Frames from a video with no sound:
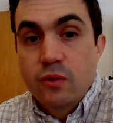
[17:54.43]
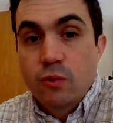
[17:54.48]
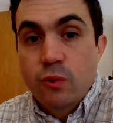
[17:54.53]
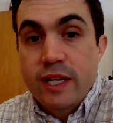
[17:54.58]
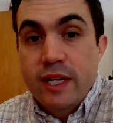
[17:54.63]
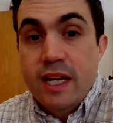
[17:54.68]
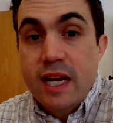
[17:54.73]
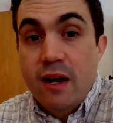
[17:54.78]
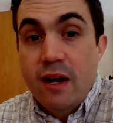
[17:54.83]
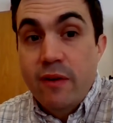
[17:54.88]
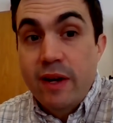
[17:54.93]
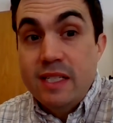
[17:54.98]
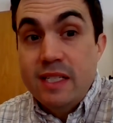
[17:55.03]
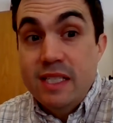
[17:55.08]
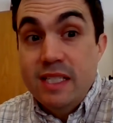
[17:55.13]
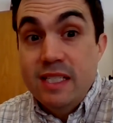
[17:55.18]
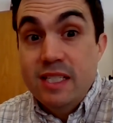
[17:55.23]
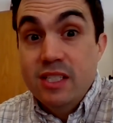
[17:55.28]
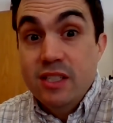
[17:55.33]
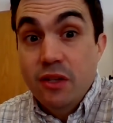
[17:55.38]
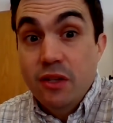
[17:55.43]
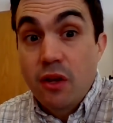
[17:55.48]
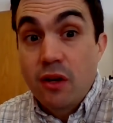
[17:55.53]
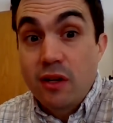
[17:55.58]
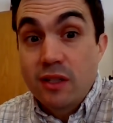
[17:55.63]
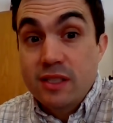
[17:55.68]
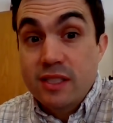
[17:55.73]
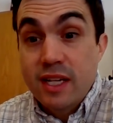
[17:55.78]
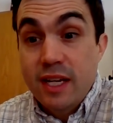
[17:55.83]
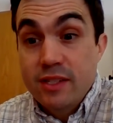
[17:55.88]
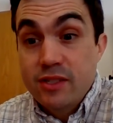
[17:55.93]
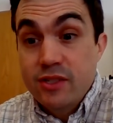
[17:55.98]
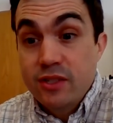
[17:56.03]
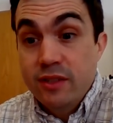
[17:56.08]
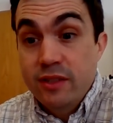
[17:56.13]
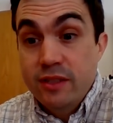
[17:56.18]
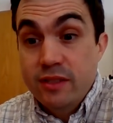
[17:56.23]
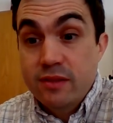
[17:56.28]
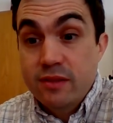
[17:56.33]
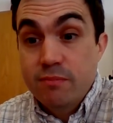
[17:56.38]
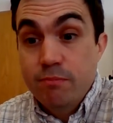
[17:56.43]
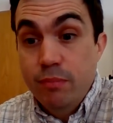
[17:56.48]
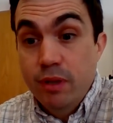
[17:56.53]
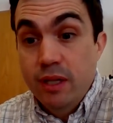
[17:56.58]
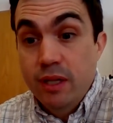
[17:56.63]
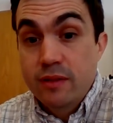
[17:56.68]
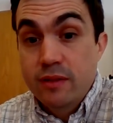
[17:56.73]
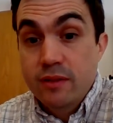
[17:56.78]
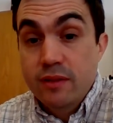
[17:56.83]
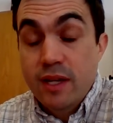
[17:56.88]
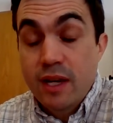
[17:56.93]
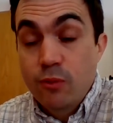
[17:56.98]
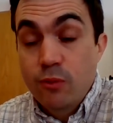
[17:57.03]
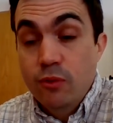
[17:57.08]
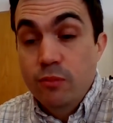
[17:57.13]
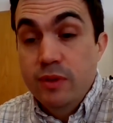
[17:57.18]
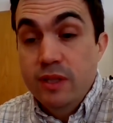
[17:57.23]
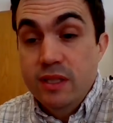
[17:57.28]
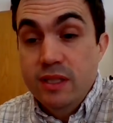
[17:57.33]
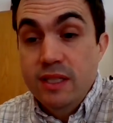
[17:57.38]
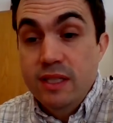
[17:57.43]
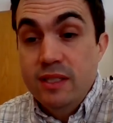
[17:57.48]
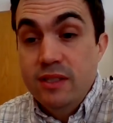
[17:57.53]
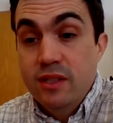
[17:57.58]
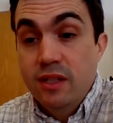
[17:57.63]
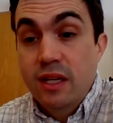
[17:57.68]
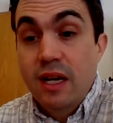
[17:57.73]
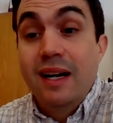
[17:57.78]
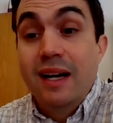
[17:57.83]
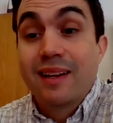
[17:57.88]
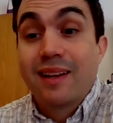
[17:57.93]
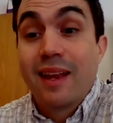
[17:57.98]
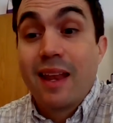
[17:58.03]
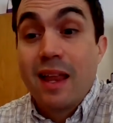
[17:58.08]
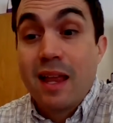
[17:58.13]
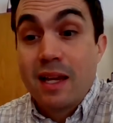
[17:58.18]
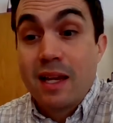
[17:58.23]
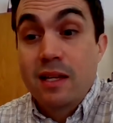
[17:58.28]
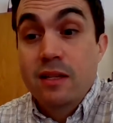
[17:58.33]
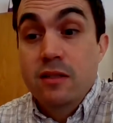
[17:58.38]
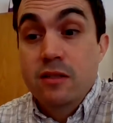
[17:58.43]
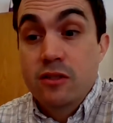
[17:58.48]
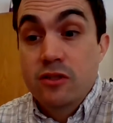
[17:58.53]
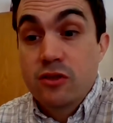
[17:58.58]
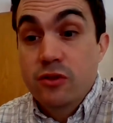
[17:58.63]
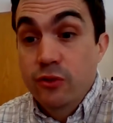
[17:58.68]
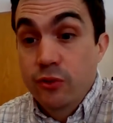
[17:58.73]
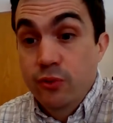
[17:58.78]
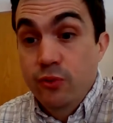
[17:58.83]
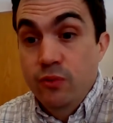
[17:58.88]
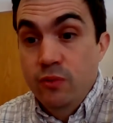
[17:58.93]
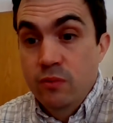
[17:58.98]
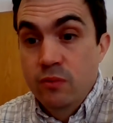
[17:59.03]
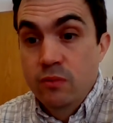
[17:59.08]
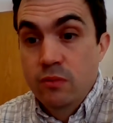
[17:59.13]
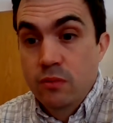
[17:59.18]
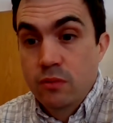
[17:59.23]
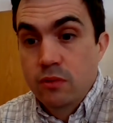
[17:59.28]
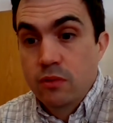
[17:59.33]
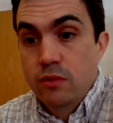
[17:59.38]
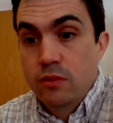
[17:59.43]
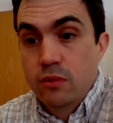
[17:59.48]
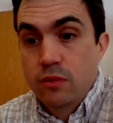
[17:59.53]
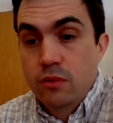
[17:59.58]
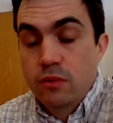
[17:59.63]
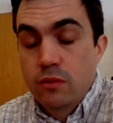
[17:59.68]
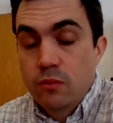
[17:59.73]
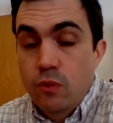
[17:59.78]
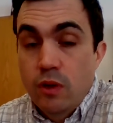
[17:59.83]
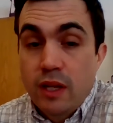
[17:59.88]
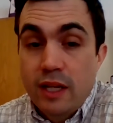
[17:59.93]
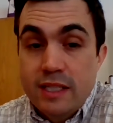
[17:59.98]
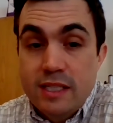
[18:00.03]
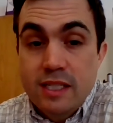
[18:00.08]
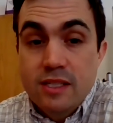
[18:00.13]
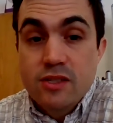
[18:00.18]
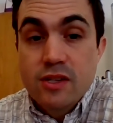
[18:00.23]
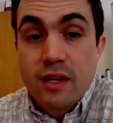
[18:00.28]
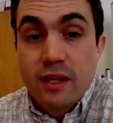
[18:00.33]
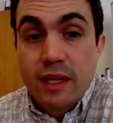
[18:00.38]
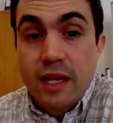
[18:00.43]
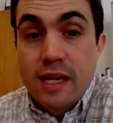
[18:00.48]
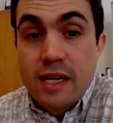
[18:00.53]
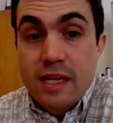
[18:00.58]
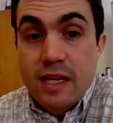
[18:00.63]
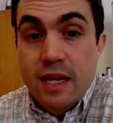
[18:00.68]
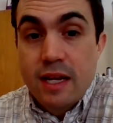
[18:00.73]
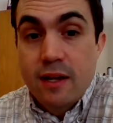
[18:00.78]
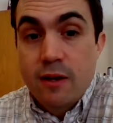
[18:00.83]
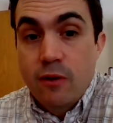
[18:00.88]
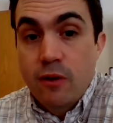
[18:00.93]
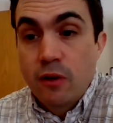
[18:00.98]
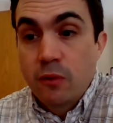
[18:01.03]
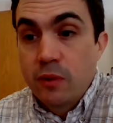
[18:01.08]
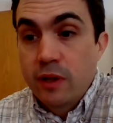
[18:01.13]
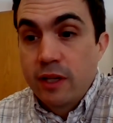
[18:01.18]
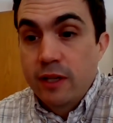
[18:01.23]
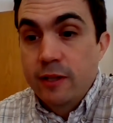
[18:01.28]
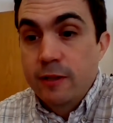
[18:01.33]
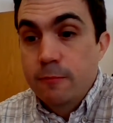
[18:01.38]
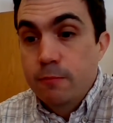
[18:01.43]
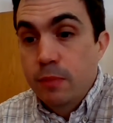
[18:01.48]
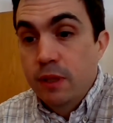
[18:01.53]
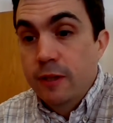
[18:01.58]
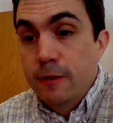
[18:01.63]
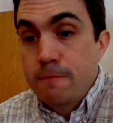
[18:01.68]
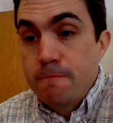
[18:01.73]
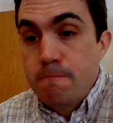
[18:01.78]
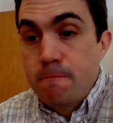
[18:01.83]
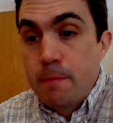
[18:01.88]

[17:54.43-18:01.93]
Right now I teach in Los Angeles, but I will be teaching online soon. Well, I teach online now already, but